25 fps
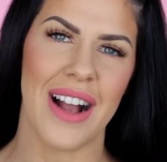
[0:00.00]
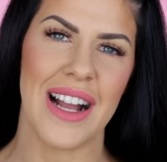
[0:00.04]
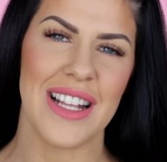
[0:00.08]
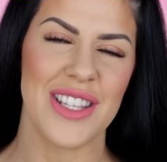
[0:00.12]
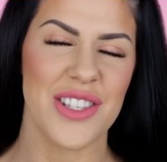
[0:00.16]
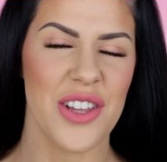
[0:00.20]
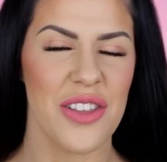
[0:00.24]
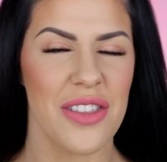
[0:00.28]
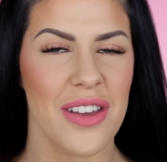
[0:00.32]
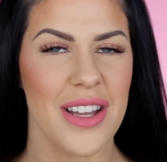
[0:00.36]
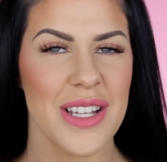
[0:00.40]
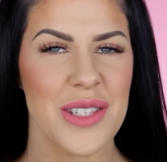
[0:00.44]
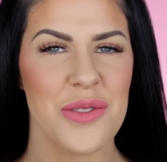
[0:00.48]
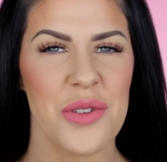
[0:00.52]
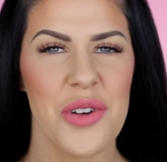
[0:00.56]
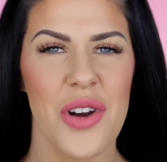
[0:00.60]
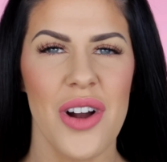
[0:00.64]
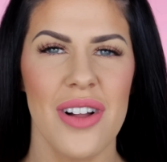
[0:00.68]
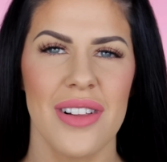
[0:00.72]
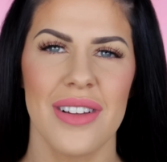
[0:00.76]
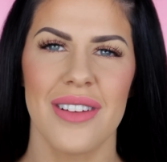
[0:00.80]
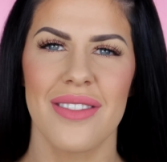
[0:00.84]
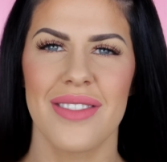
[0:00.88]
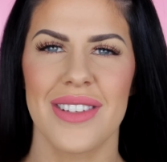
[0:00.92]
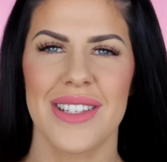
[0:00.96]
right, so those are
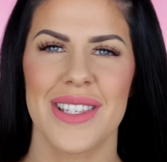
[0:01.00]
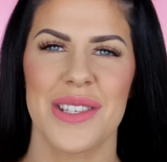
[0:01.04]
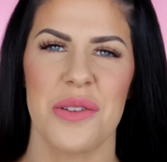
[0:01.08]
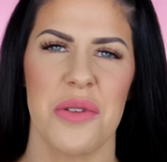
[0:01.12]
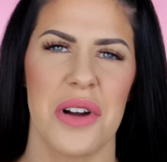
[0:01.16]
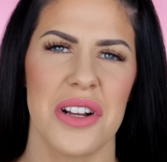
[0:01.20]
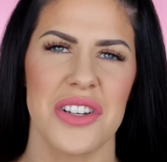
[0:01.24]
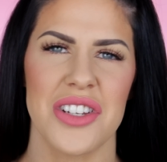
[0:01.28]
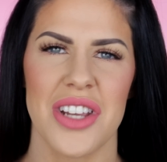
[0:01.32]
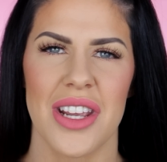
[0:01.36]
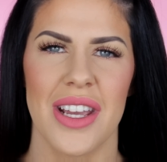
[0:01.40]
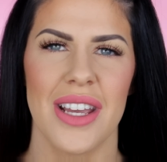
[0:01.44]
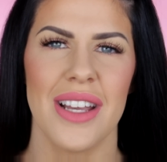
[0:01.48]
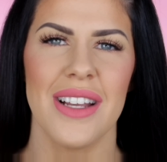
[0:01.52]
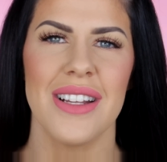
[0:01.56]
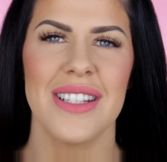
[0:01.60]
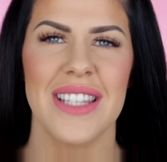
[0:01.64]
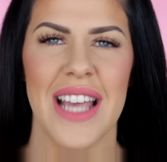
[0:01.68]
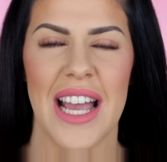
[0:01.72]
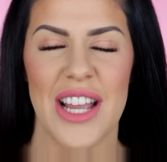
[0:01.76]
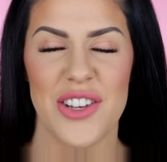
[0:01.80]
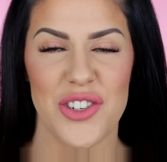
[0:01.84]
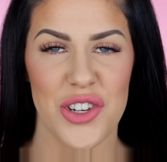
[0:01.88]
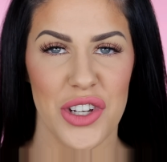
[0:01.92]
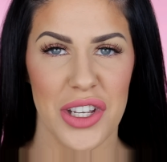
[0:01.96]
all of the swatches.
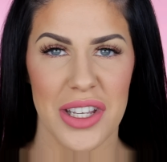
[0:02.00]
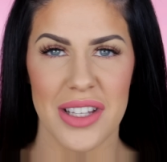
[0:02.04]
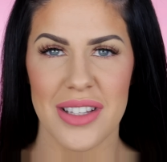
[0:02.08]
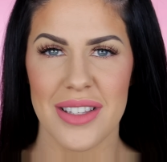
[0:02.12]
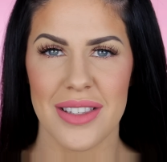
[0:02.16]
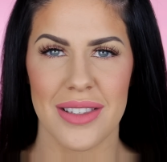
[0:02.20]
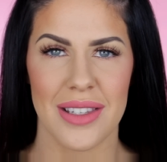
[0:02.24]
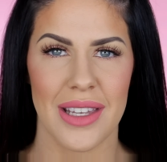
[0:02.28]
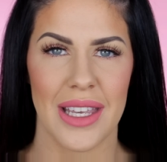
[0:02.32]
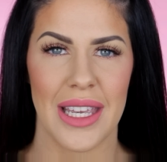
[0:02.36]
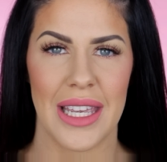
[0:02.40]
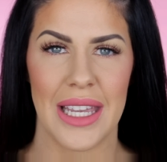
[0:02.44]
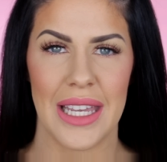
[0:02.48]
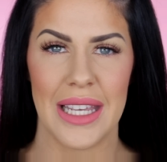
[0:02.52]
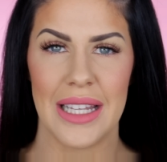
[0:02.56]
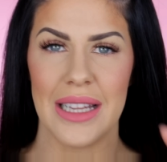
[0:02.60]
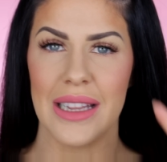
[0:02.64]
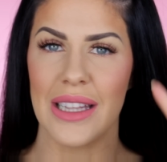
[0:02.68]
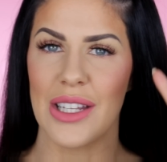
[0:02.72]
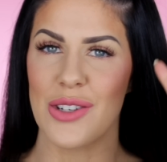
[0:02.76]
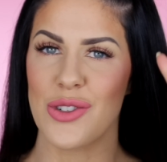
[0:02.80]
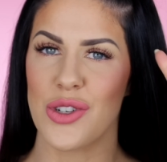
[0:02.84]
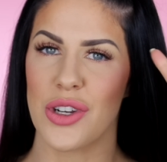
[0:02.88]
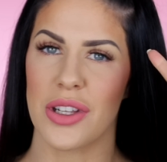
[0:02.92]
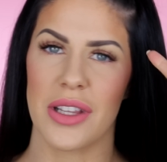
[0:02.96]
As you can see,
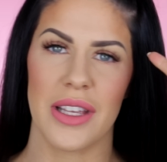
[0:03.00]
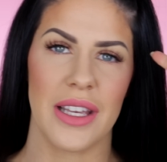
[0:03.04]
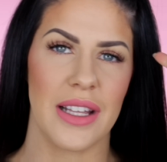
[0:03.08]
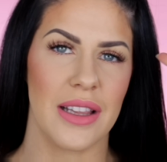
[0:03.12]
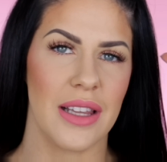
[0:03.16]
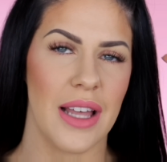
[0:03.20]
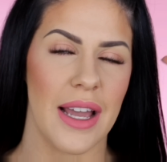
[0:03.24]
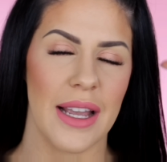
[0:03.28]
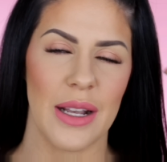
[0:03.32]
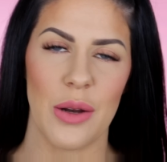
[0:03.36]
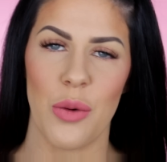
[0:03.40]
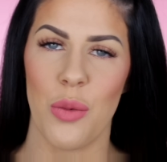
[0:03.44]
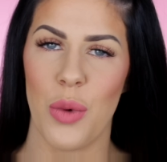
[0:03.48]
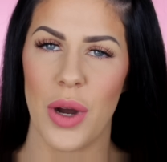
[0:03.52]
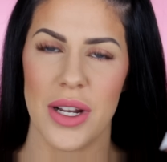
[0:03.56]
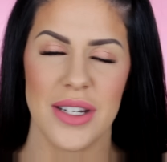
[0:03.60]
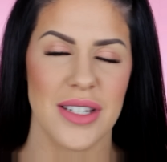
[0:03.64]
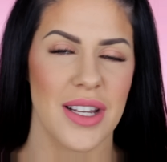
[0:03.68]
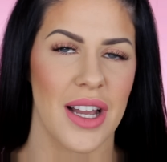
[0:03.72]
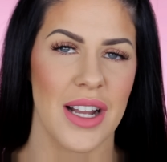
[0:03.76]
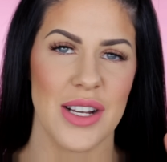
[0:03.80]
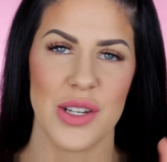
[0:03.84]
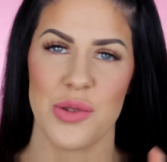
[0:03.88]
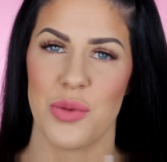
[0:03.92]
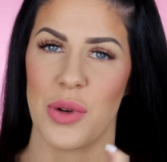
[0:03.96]
literally like one
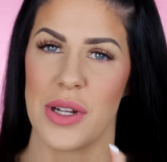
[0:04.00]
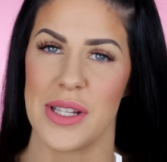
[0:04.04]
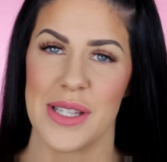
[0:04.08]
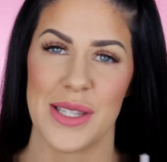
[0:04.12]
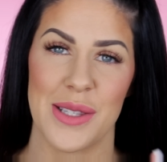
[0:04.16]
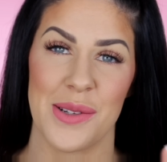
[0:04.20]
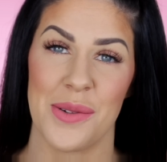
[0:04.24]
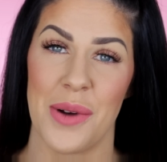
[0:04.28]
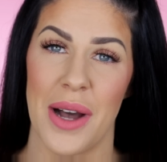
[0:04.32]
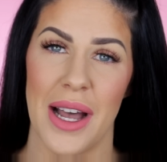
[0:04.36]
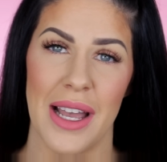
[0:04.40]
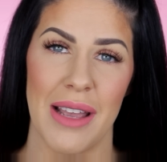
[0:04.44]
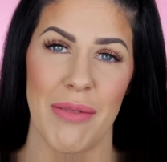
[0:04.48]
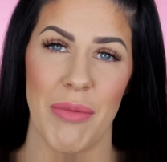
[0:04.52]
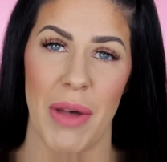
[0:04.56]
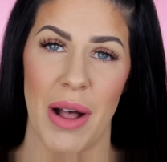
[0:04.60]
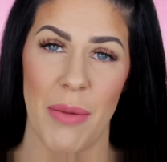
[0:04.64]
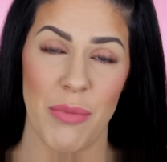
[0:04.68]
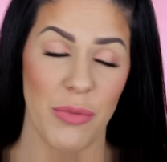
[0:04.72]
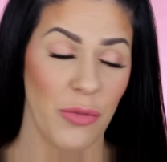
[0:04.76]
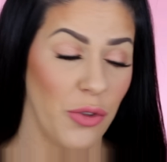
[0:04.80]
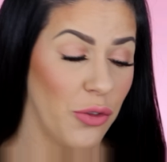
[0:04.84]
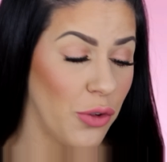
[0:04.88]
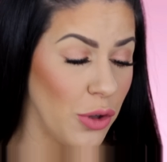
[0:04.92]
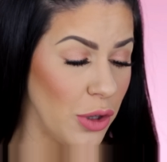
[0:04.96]
touch, one swipe,
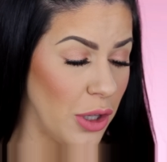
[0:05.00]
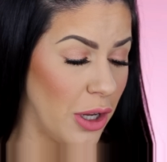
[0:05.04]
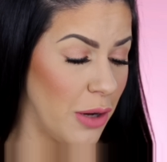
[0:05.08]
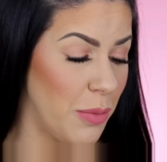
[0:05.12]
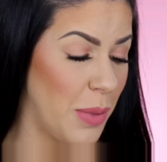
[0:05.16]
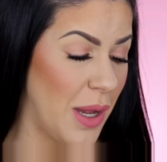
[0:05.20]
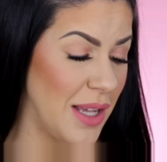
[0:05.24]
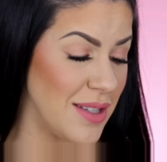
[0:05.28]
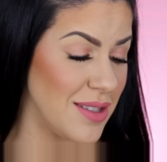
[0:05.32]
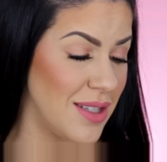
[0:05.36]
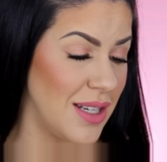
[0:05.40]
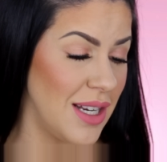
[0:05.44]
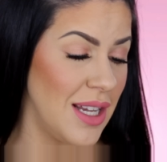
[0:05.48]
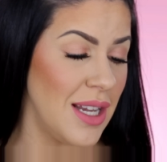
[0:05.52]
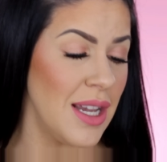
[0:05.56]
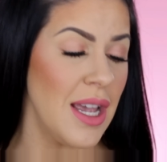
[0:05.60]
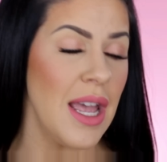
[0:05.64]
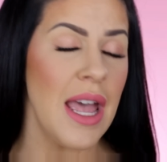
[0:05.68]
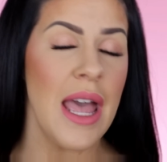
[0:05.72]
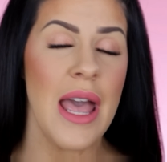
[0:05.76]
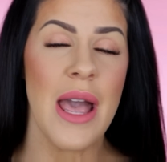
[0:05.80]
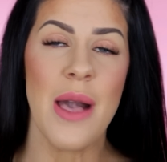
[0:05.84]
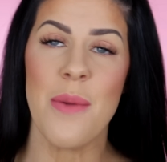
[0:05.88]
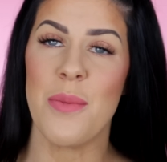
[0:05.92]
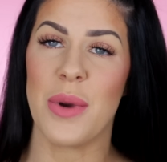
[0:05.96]
um, full opacity,
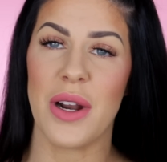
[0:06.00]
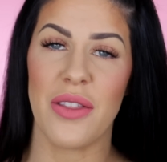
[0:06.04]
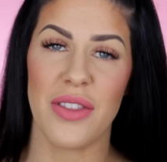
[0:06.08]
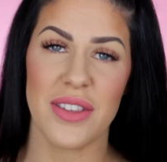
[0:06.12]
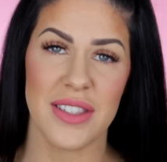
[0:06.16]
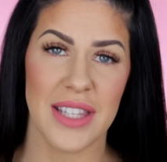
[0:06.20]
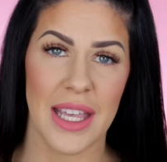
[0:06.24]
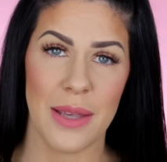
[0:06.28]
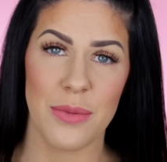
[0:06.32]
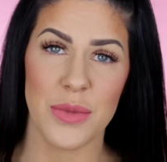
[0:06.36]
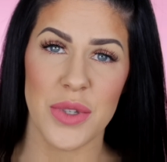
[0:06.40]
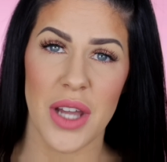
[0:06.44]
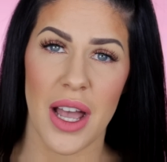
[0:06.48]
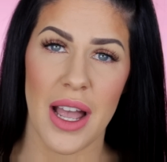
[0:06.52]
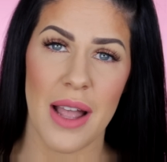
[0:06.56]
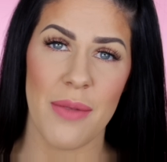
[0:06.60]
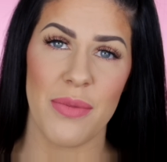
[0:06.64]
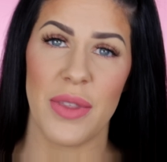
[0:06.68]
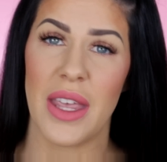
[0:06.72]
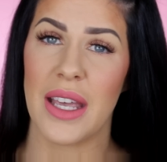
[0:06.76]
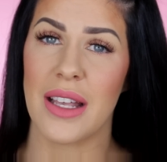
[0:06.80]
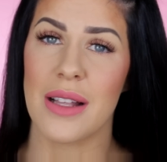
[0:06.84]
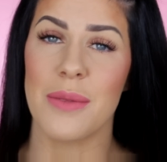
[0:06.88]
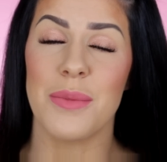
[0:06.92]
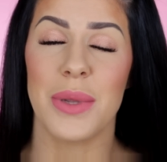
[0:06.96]
but at the same
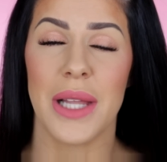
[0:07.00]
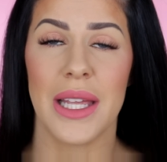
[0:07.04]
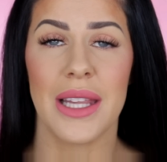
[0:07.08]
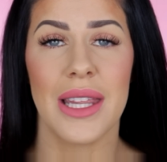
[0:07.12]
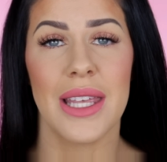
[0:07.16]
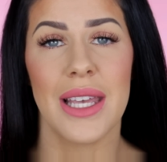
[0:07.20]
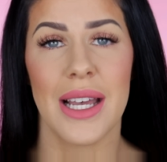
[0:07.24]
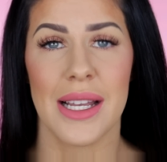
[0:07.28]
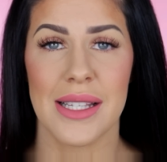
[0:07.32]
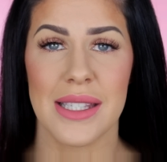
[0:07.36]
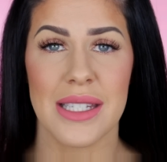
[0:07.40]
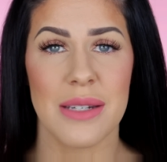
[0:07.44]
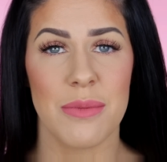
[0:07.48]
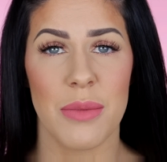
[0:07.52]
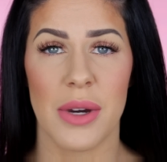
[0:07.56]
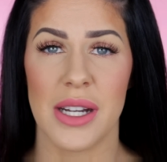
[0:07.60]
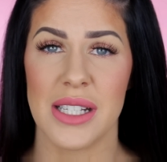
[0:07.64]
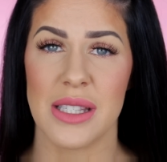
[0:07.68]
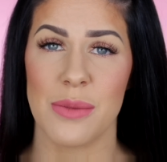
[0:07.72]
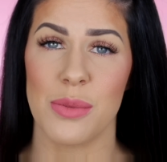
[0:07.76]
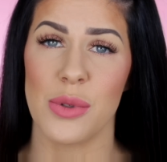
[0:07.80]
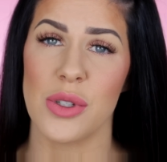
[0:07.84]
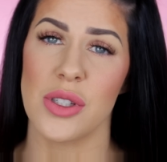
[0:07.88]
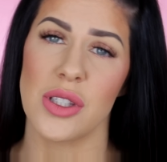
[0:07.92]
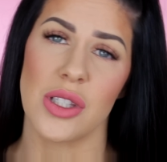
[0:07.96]
time, they're completely
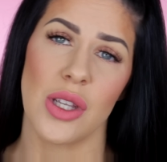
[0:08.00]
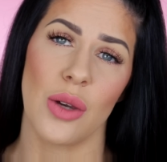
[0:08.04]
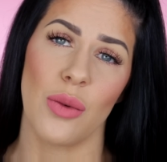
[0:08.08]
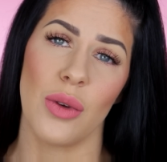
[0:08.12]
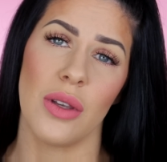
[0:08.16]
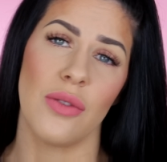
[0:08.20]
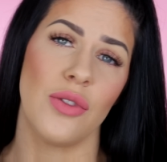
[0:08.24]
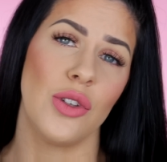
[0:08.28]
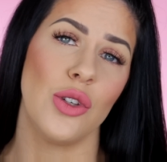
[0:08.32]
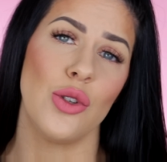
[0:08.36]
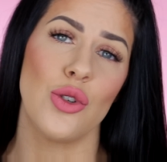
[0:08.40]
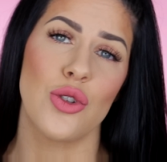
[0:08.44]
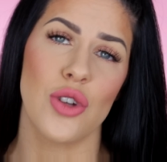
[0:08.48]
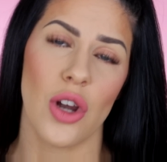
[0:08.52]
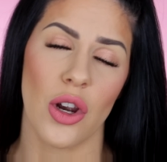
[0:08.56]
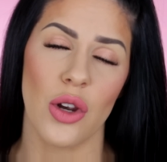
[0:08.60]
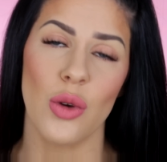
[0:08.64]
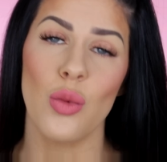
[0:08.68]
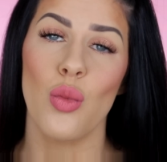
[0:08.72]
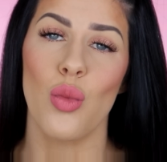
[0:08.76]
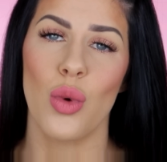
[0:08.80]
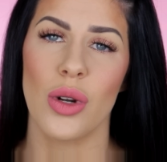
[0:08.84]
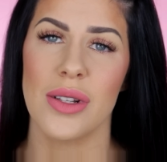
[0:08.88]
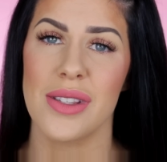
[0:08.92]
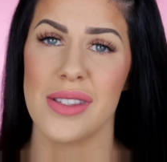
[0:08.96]
customizable. So if you
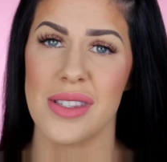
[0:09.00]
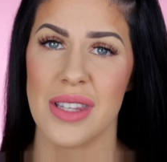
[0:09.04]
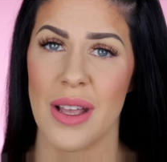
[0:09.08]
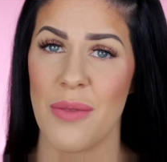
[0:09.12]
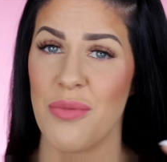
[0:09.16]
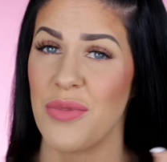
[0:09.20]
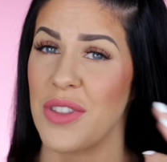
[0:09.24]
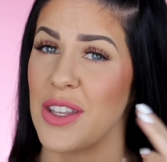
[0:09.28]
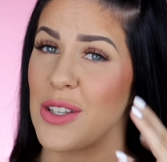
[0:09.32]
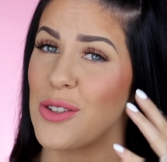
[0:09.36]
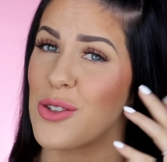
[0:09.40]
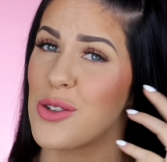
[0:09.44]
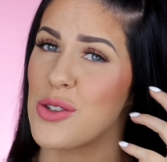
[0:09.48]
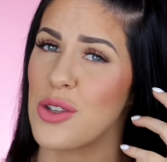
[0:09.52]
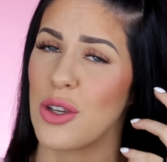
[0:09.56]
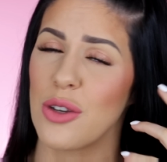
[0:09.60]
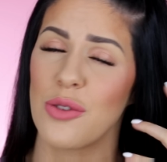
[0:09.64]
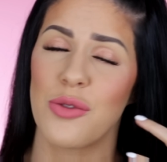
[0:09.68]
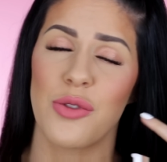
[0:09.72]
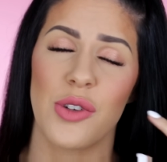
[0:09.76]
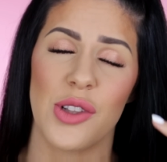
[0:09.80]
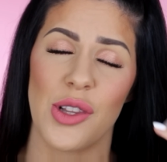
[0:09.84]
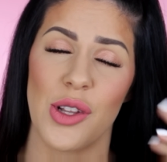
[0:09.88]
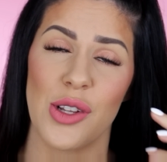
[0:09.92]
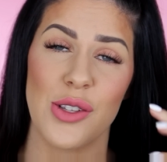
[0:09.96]
don't want something
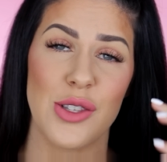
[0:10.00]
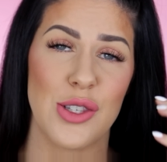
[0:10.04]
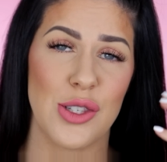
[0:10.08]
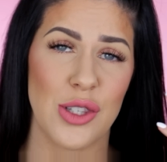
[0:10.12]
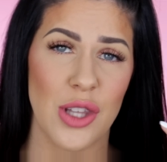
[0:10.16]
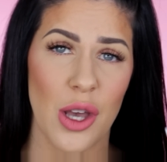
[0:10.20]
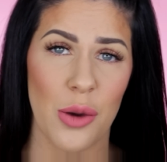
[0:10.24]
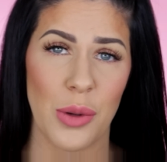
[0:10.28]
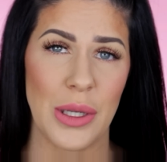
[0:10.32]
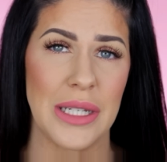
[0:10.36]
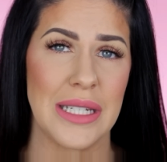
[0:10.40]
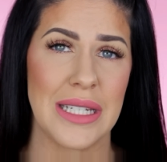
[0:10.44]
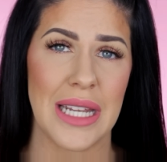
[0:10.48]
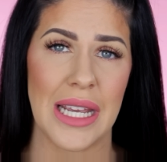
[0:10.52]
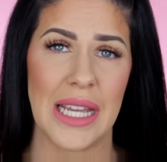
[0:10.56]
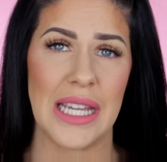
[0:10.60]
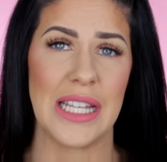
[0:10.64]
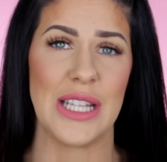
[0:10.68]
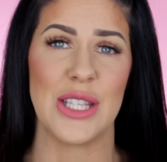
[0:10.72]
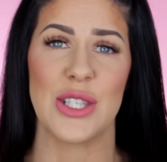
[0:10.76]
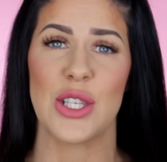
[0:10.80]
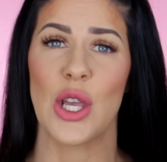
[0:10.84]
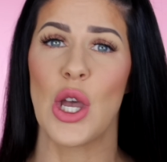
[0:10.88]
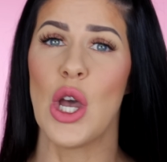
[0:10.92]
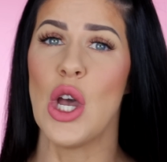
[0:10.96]
so full on, so
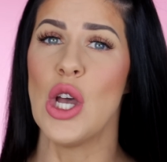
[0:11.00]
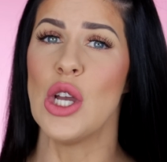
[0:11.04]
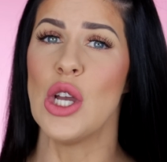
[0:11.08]
intense,